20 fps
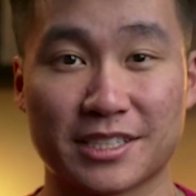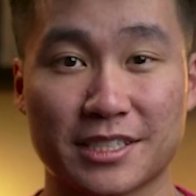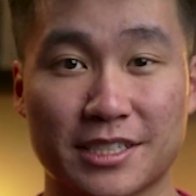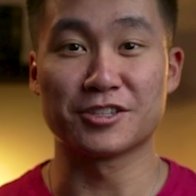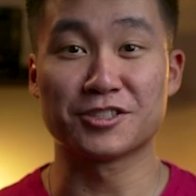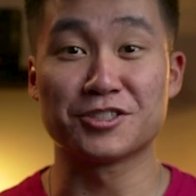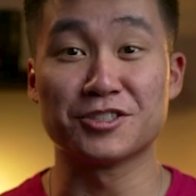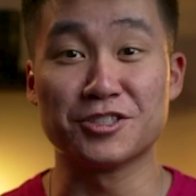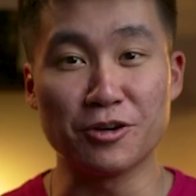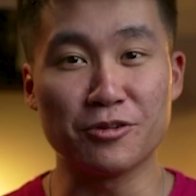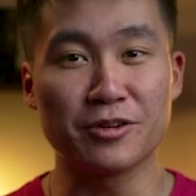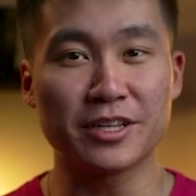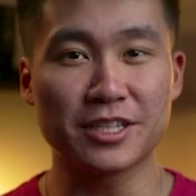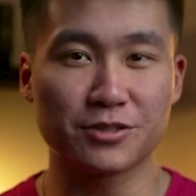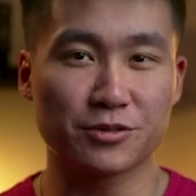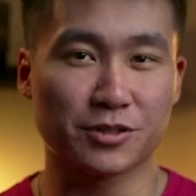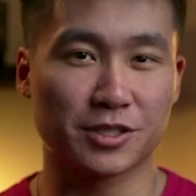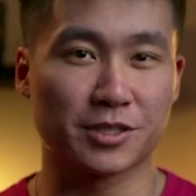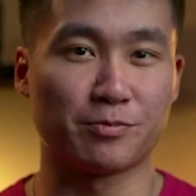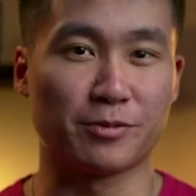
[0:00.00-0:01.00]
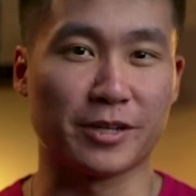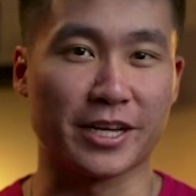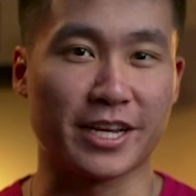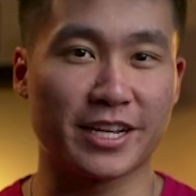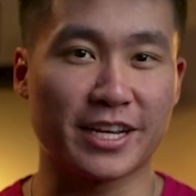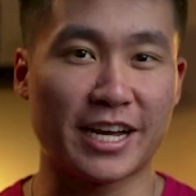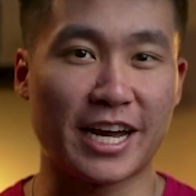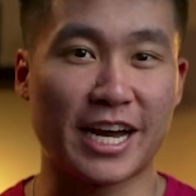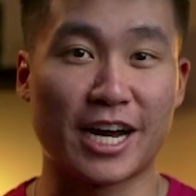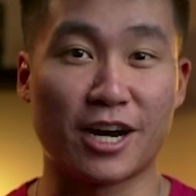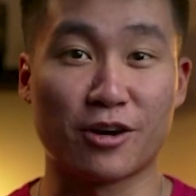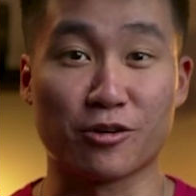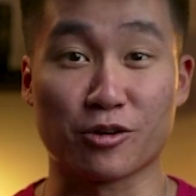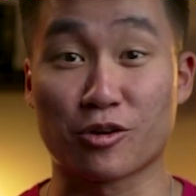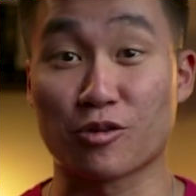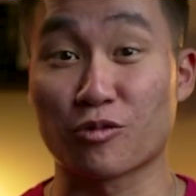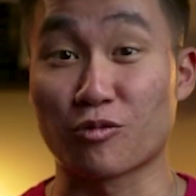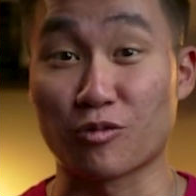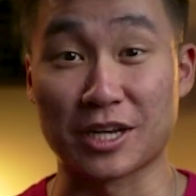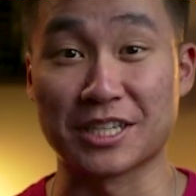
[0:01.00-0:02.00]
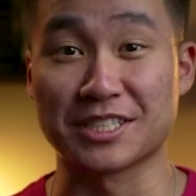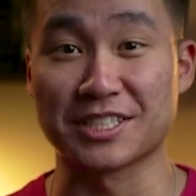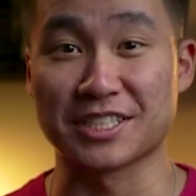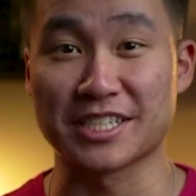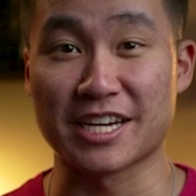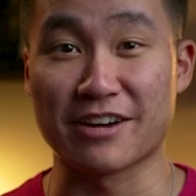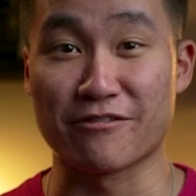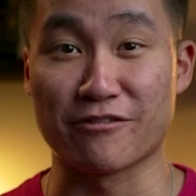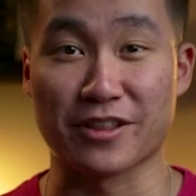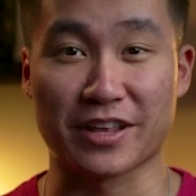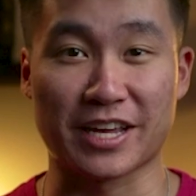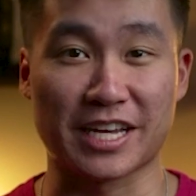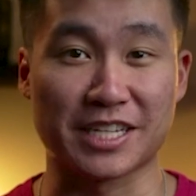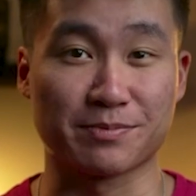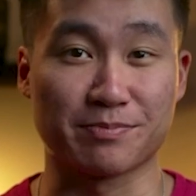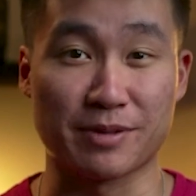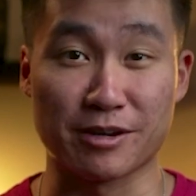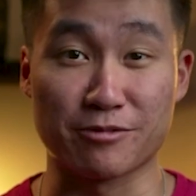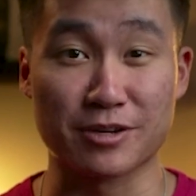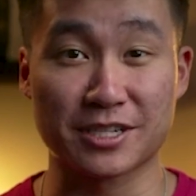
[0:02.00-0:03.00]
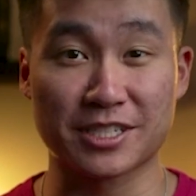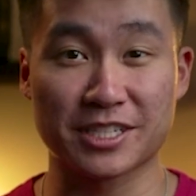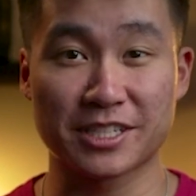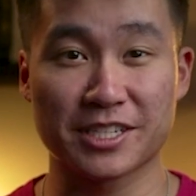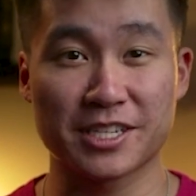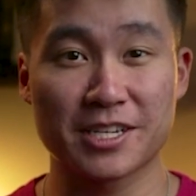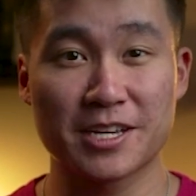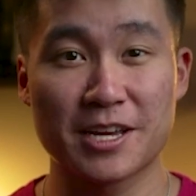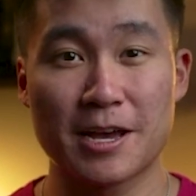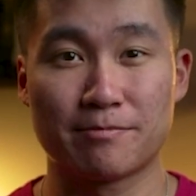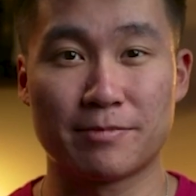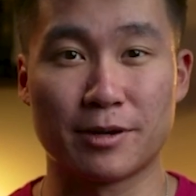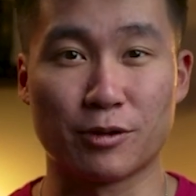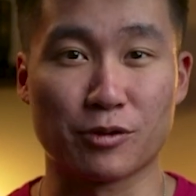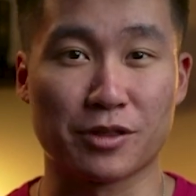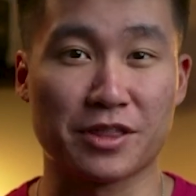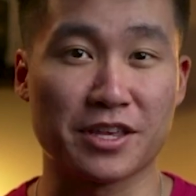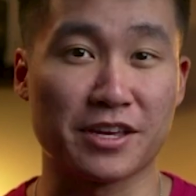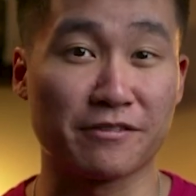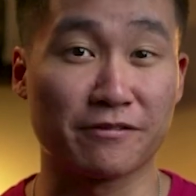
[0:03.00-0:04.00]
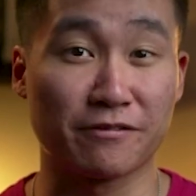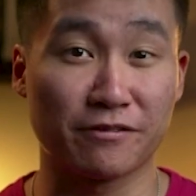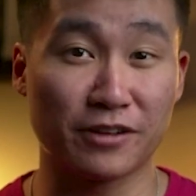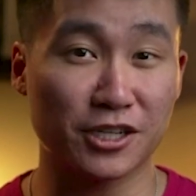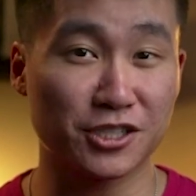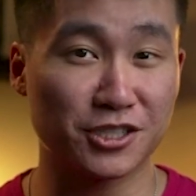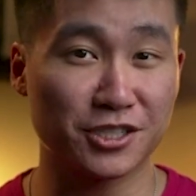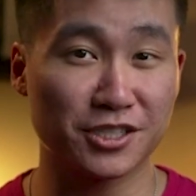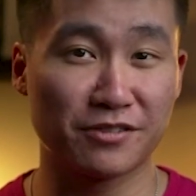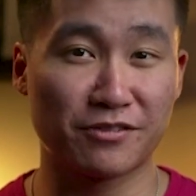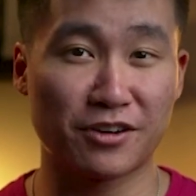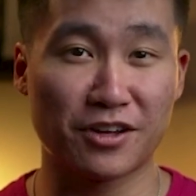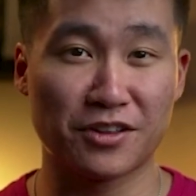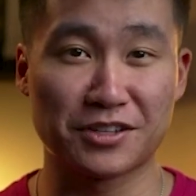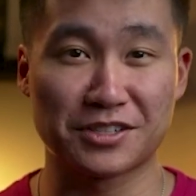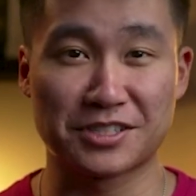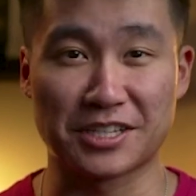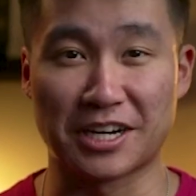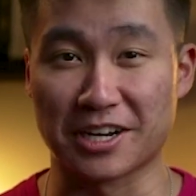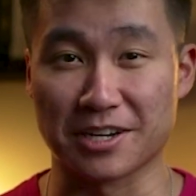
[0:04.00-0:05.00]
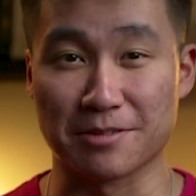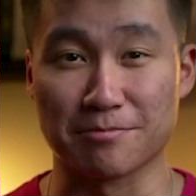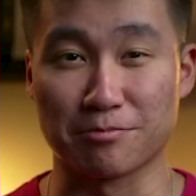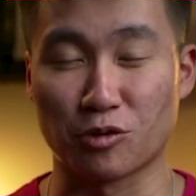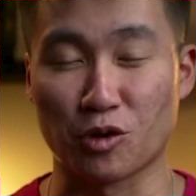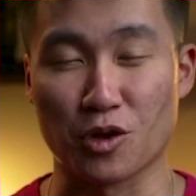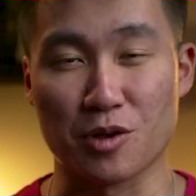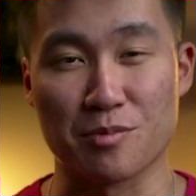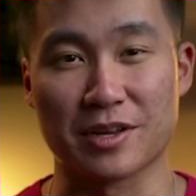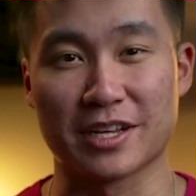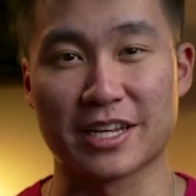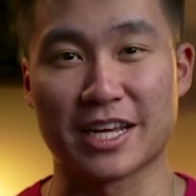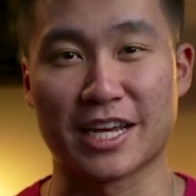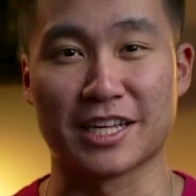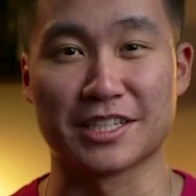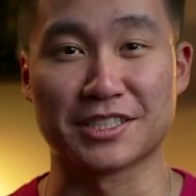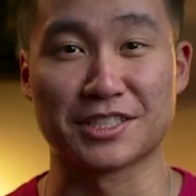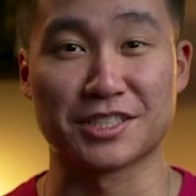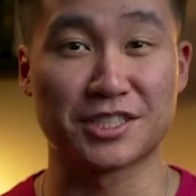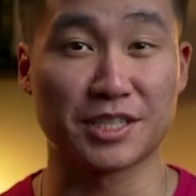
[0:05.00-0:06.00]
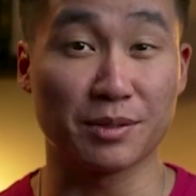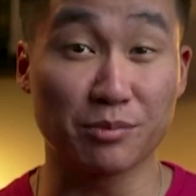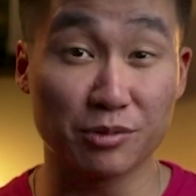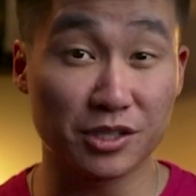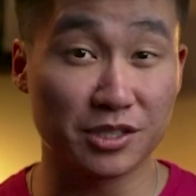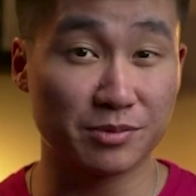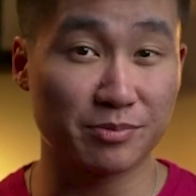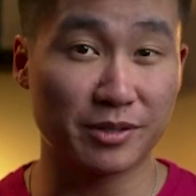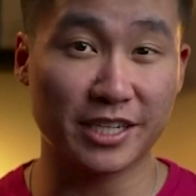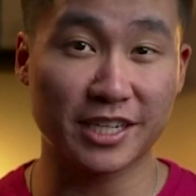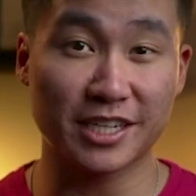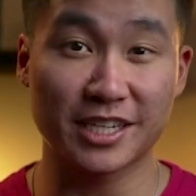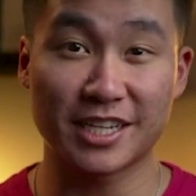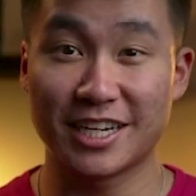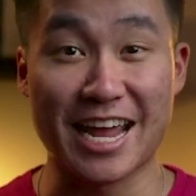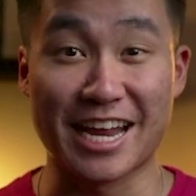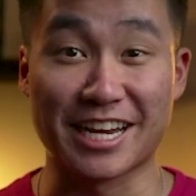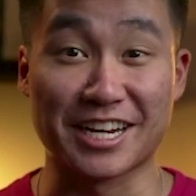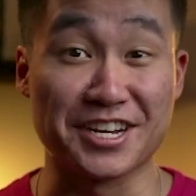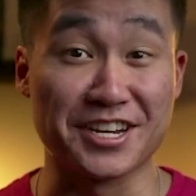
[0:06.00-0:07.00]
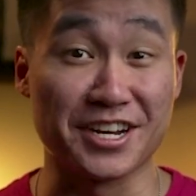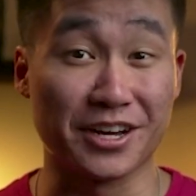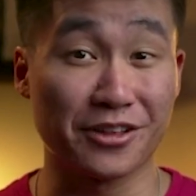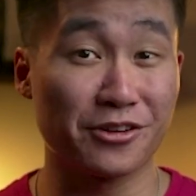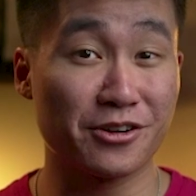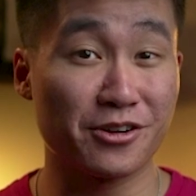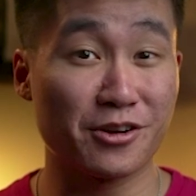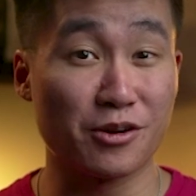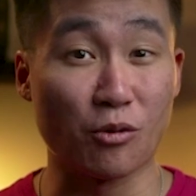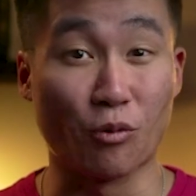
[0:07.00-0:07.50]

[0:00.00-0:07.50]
There's no need to explain how crazy everything has been recently, but with the inflection of all this unemployment and stimulus money and another